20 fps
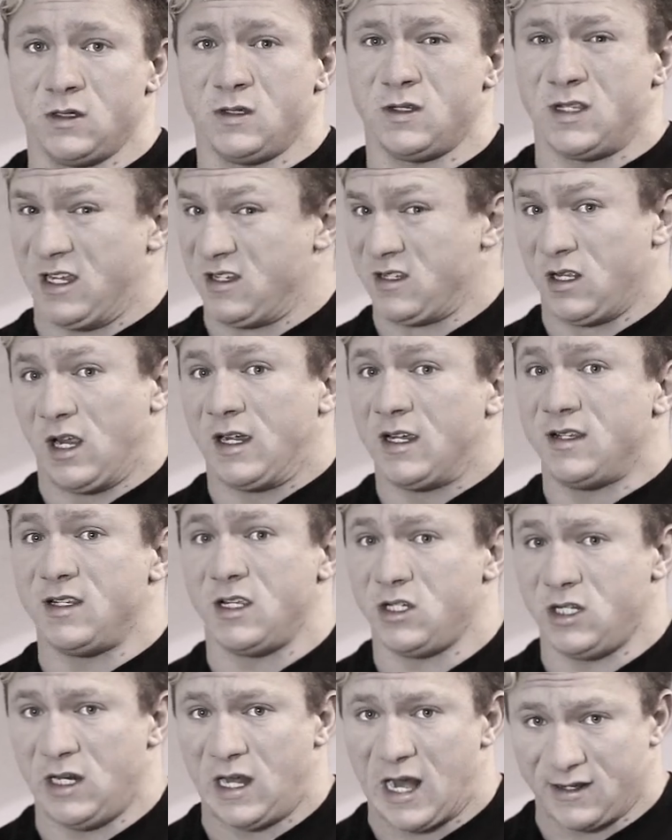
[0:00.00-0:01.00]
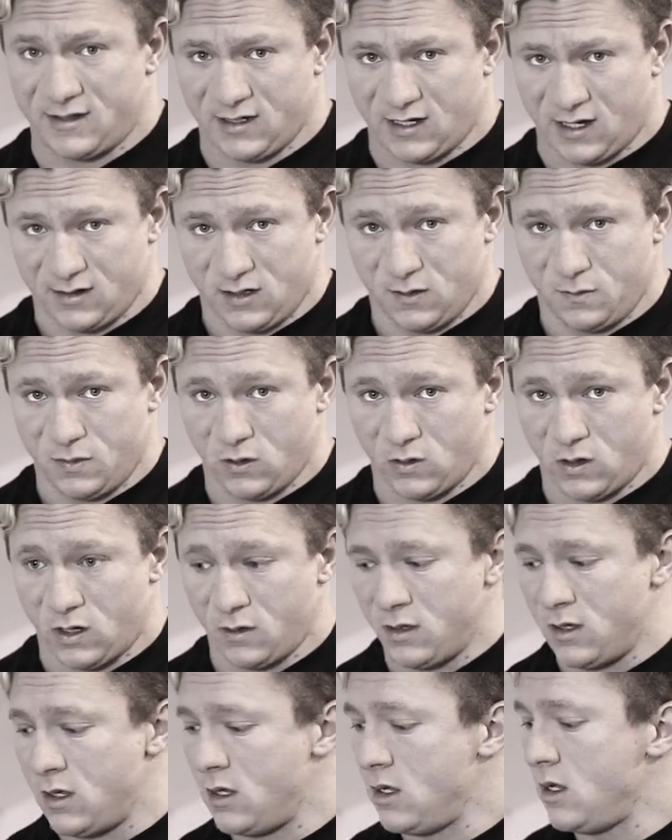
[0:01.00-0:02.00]
So that's like essentially lactic acid
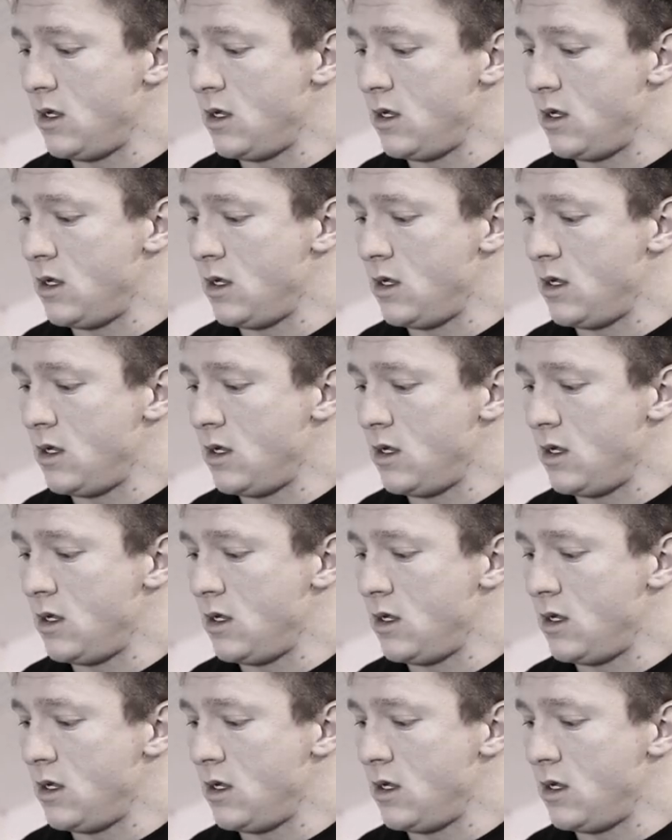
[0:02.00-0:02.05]
buildup.